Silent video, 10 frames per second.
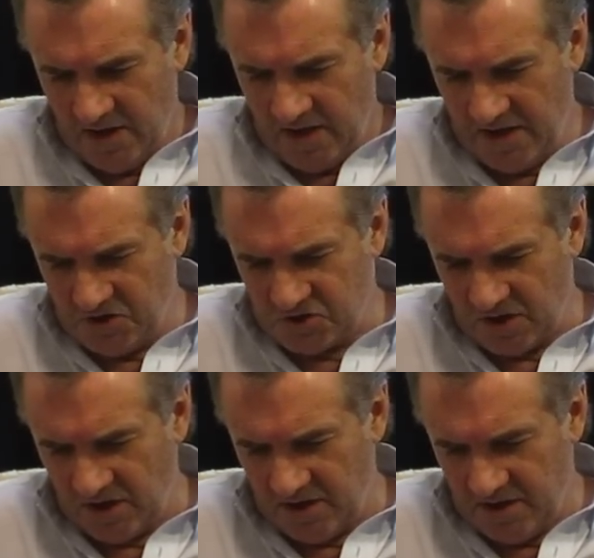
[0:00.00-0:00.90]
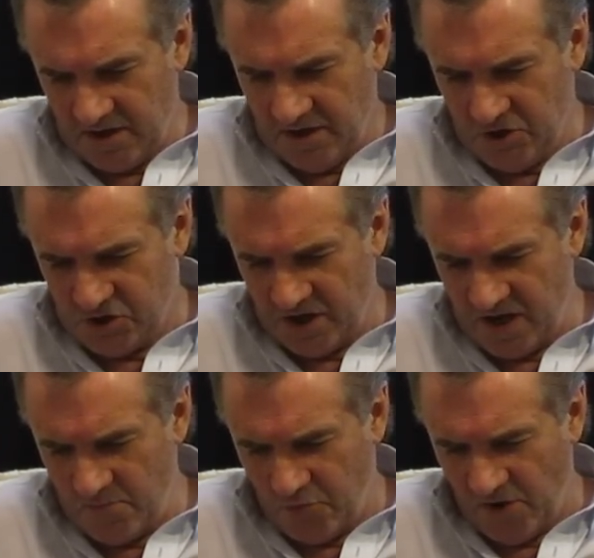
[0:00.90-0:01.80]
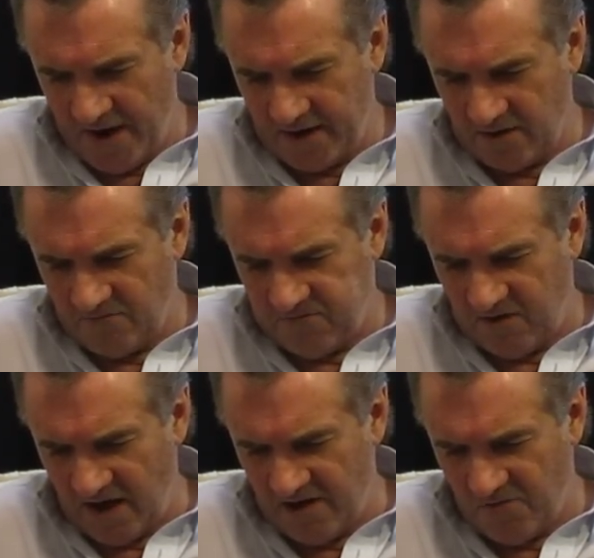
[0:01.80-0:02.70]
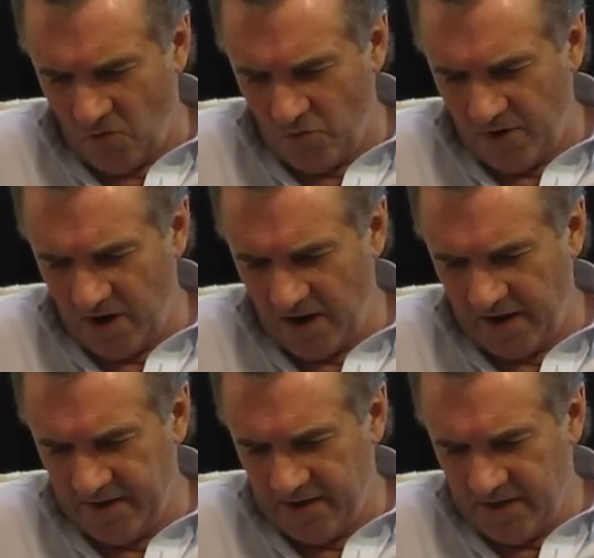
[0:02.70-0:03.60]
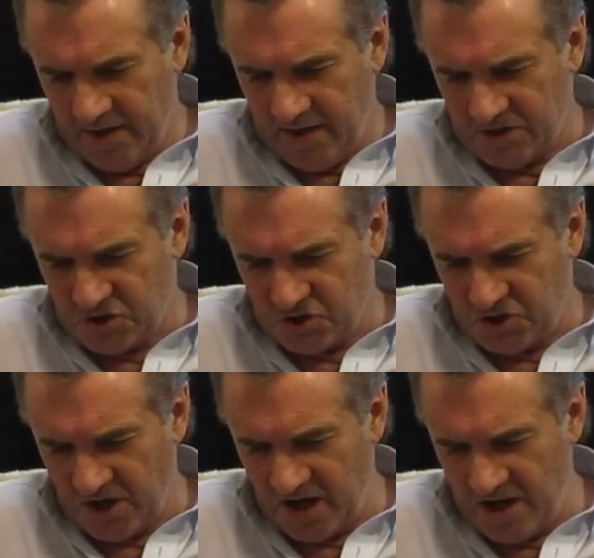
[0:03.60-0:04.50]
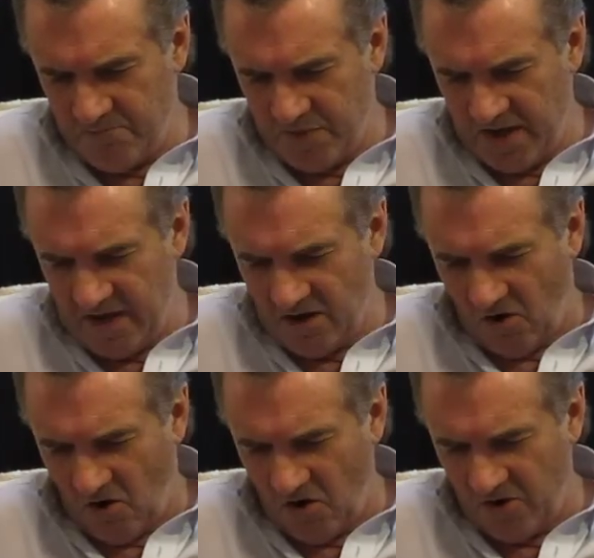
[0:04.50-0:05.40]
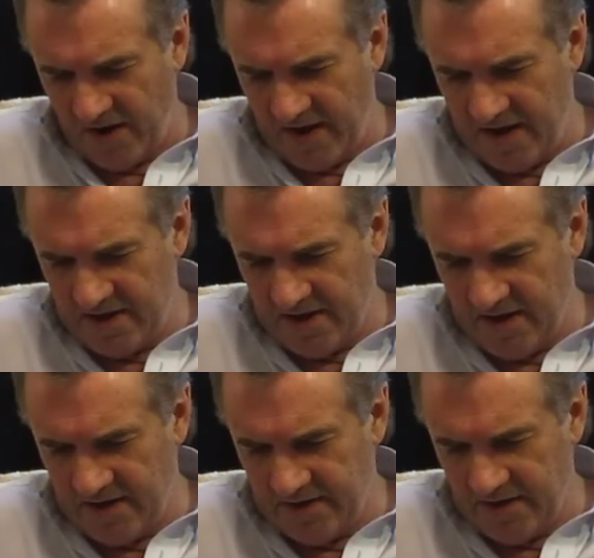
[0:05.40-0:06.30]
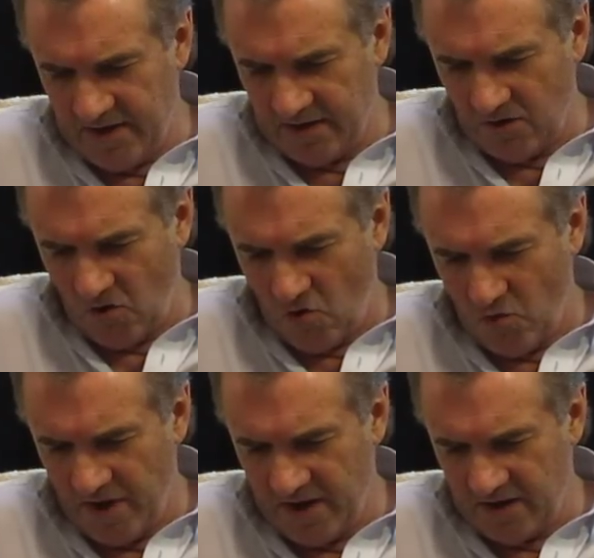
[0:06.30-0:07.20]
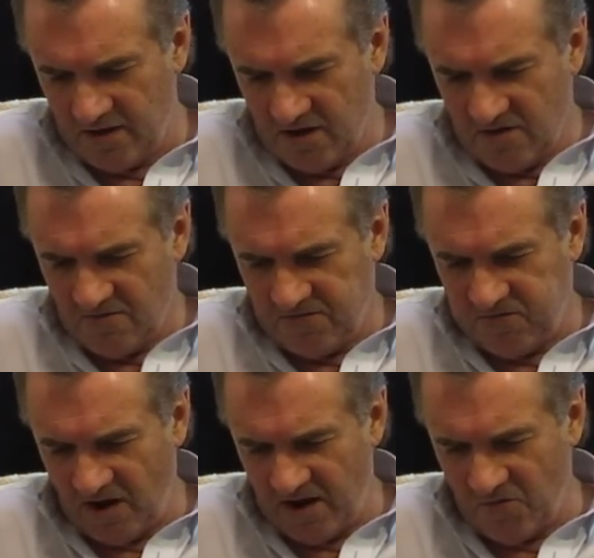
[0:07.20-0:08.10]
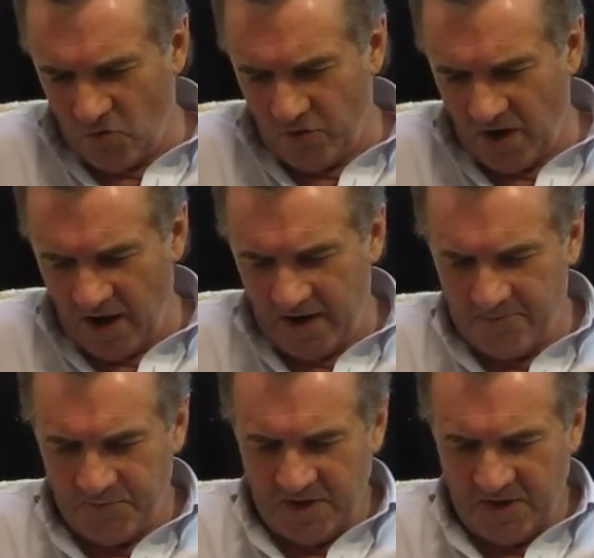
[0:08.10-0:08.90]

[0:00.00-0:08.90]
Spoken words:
He's J. Brannon 509. It's J-B-R-A-N-N-O-N 509.